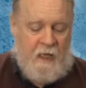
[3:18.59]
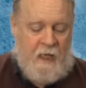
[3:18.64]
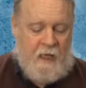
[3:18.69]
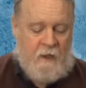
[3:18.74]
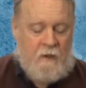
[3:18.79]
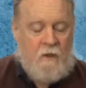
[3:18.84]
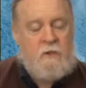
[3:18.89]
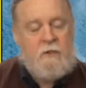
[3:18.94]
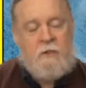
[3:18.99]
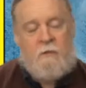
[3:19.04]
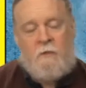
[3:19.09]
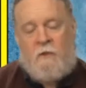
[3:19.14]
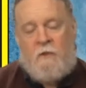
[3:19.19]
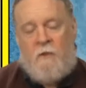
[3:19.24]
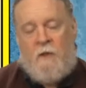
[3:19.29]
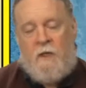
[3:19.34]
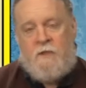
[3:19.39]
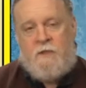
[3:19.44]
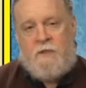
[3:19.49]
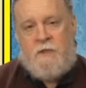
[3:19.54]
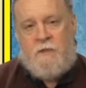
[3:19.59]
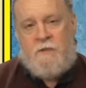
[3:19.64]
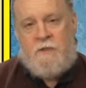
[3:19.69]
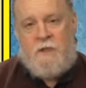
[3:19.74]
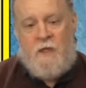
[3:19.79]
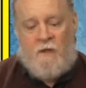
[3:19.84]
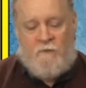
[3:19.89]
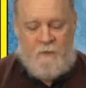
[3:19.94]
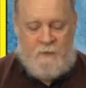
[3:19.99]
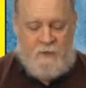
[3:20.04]
It also requires those
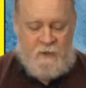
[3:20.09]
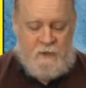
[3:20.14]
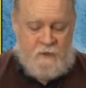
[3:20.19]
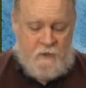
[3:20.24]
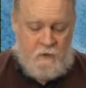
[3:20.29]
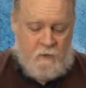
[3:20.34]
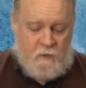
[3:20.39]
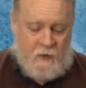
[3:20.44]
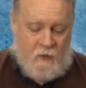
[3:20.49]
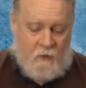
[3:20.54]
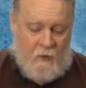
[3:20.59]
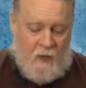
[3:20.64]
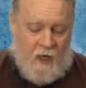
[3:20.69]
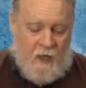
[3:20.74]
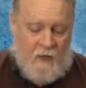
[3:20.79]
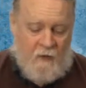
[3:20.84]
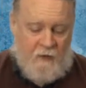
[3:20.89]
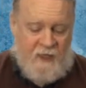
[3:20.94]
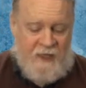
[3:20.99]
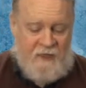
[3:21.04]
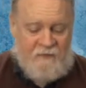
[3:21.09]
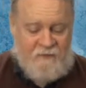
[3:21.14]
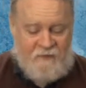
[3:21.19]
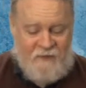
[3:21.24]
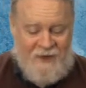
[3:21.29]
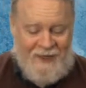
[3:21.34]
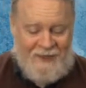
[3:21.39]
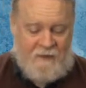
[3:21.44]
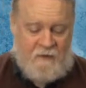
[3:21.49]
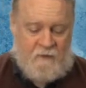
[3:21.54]
governments to require
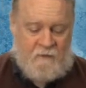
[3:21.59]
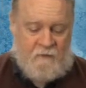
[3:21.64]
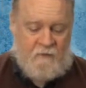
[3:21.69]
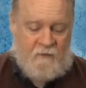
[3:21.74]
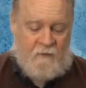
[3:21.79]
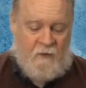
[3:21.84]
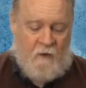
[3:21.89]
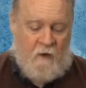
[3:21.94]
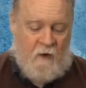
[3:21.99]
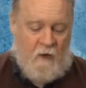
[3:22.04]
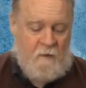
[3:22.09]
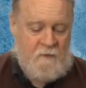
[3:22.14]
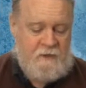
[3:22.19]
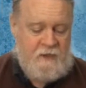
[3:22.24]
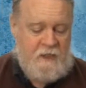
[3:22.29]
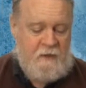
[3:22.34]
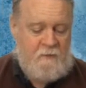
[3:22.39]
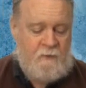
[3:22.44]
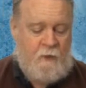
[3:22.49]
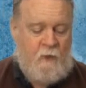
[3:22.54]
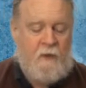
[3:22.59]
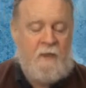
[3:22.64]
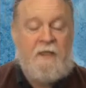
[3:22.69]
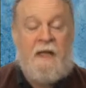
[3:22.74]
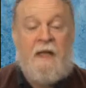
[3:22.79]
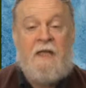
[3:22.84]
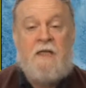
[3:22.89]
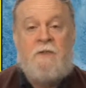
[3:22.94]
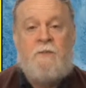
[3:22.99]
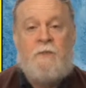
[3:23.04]
effective arms import
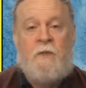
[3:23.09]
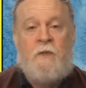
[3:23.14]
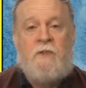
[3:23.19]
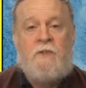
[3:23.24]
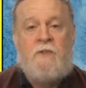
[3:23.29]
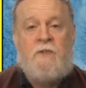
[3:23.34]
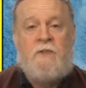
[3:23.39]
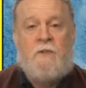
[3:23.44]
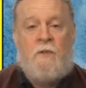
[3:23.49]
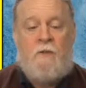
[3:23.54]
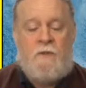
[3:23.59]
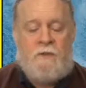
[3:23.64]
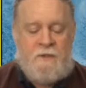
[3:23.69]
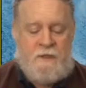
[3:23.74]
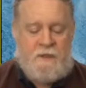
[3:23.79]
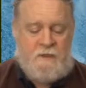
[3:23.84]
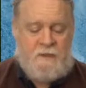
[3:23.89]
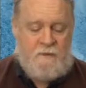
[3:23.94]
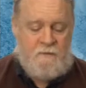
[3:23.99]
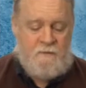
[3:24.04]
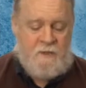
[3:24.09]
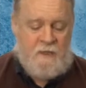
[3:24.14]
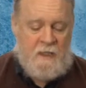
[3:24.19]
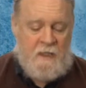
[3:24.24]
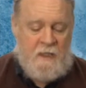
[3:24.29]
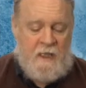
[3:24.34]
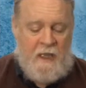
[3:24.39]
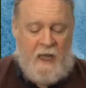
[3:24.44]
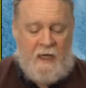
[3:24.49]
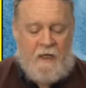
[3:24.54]
and export control systems
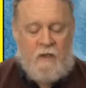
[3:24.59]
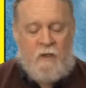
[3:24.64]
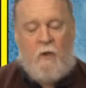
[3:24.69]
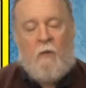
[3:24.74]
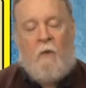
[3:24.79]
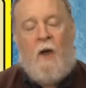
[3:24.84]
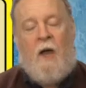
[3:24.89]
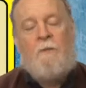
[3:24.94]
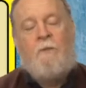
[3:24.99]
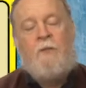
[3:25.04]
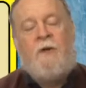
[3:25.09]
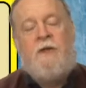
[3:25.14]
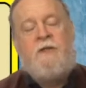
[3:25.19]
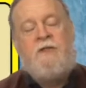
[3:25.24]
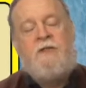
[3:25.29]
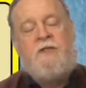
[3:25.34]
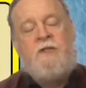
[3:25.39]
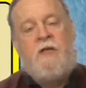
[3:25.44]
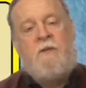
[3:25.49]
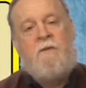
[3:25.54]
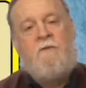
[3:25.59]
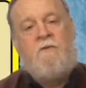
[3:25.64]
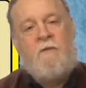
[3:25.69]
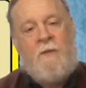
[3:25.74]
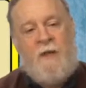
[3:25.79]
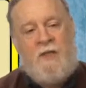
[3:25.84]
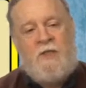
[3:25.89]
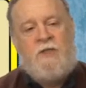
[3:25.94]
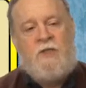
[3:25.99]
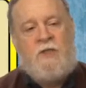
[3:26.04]
and to cooperate to share
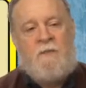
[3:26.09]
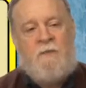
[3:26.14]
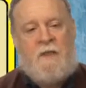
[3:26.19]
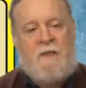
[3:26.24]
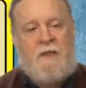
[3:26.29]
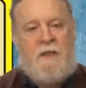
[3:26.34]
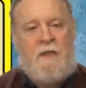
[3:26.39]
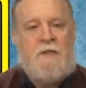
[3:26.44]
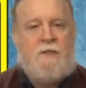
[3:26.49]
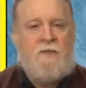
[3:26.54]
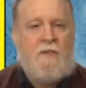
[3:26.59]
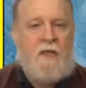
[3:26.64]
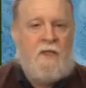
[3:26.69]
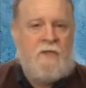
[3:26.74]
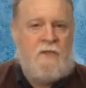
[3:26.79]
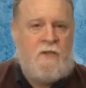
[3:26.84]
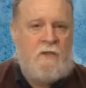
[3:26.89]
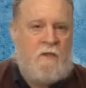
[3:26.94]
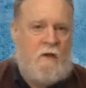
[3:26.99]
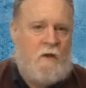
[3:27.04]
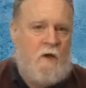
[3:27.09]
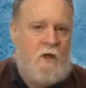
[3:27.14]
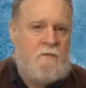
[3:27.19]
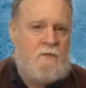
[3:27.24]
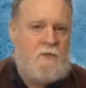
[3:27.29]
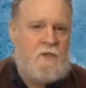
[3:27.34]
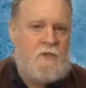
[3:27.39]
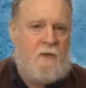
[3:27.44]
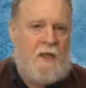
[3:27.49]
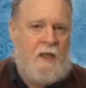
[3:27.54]
information about the international
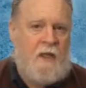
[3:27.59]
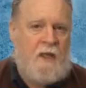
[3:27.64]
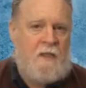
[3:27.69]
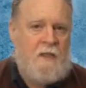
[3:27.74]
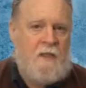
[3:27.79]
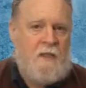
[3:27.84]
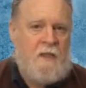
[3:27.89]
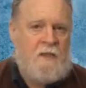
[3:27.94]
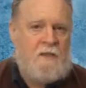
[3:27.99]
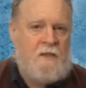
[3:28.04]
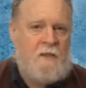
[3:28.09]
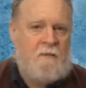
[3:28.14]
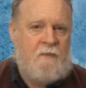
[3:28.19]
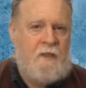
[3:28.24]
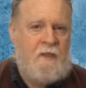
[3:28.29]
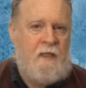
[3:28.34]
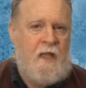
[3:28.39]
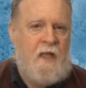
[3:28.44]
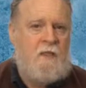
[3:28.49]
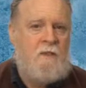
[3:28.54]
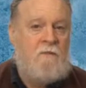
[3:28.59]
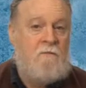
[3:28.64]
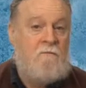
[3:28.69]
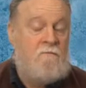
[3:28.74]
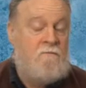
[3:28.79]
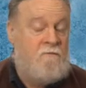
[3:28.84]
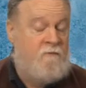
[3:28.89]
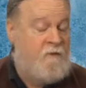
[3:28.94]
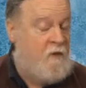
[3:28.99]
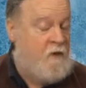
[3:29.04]
arms trade, something that
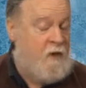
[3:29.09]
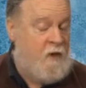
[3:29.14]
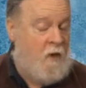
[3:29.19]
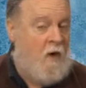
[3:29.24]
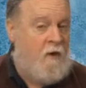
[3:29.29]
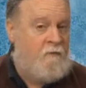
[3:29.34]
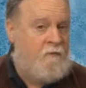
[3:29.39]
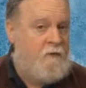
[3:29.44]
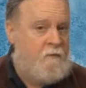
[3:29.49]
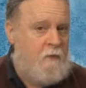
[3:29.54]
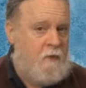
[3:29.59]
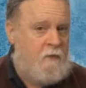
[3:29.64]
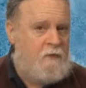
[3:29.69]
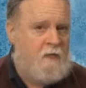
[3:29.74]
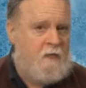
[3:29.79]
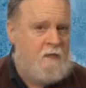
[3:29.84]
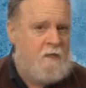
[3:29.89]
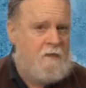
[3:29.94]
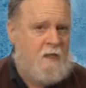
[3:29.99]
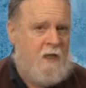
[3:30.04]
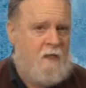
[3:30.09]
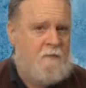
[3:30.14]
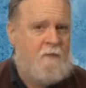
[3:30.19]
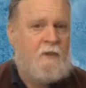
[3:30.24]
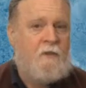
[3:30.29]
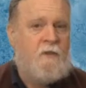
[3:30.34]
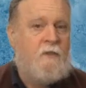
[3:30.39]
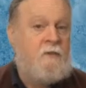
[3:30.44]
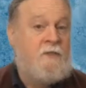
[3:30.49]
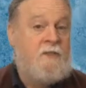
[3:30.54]
very often, most of the time,
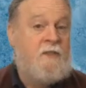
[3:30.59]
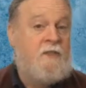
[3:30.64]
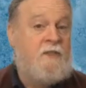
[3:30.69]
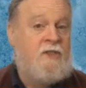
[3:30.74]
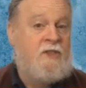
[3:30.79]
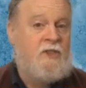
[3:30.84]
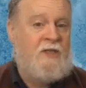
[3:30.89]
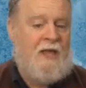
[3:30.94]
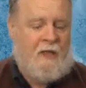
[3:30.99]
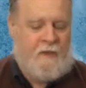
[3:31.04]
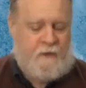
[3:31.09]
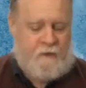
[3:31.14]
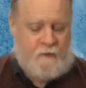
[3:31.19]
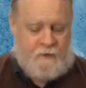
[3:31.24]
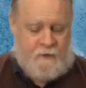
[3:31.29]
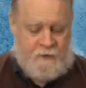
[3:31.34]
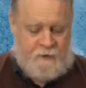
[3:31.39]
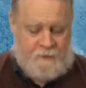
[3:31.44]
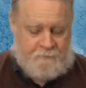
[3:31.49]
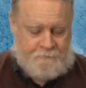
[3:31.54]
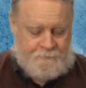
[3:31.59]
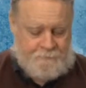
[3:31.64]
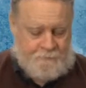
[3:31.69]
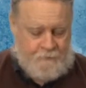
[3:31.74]
occurs in the shadows.